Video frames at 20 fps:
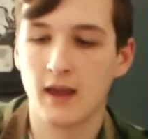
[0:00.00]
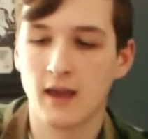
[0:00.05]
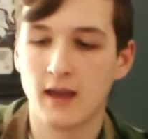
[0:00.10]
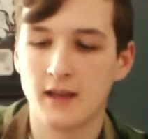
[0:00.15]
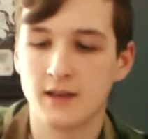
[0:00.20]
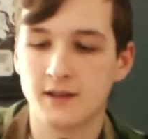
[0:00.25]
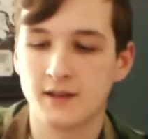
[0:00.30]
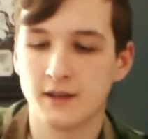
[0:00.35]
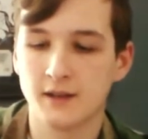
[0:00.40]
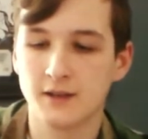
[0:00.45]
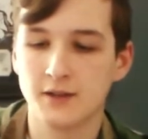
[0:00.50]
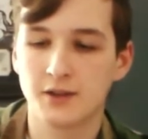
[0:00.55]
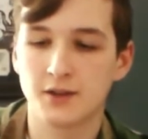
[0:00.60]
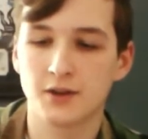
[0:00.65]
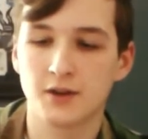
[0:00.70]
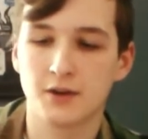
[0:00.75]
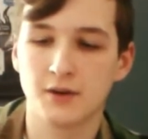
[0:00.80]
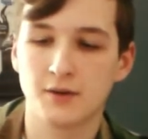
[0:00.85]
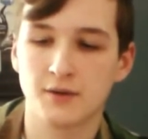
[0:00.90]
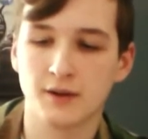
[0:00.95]
It does
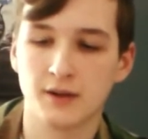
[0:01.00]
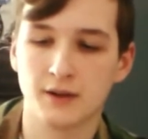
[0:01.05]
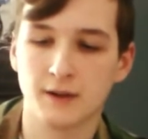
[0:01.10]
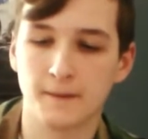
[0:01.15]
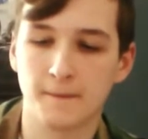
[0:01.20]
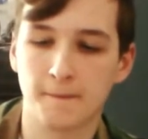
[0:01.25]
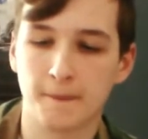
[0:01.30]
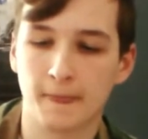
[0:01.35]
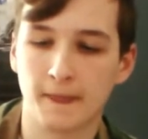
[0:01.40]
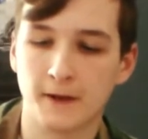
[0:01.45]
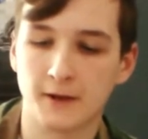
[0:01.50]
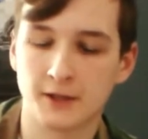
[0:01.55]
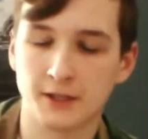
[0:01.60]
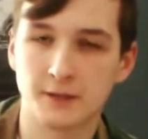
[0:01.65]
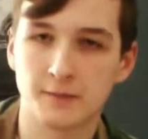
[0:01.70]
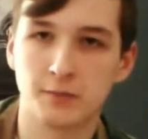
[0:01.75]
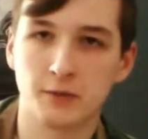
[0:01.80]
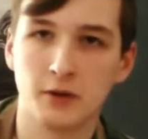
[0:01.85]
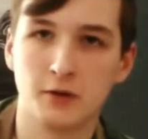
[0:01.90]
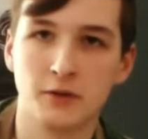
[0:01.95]
show an
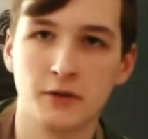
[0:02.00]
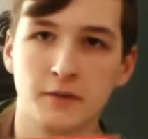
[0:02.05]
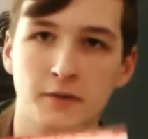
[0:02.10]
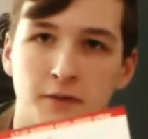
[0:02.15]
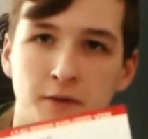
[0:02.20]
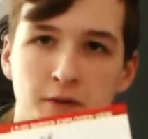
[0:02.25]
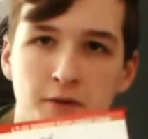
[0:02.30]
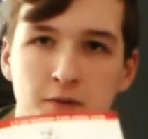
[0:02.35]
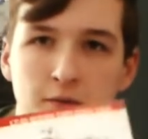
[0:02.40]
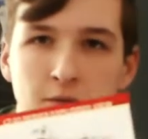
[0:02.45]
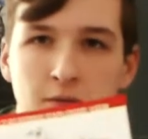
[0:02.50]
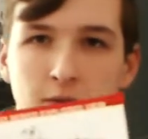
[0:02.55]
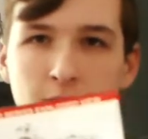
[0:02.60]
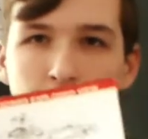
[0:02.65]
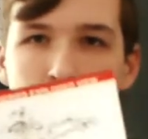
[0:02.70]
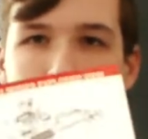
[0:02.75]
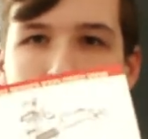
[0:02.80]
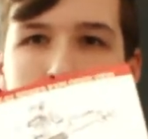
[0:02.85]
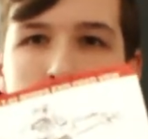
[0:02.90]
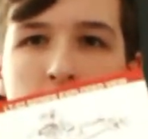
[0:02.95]
exploded view
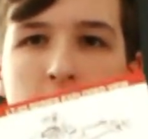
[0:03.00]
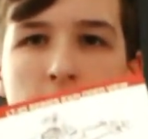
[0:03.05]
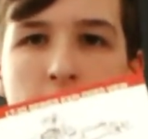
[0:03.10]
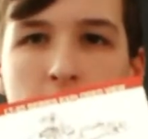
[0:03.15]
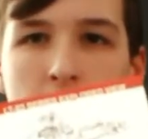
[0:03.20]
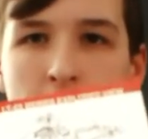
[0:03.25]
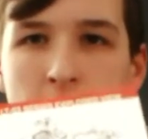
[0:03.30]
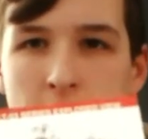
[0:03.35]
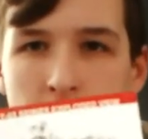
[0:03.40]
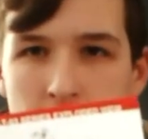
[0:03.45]
in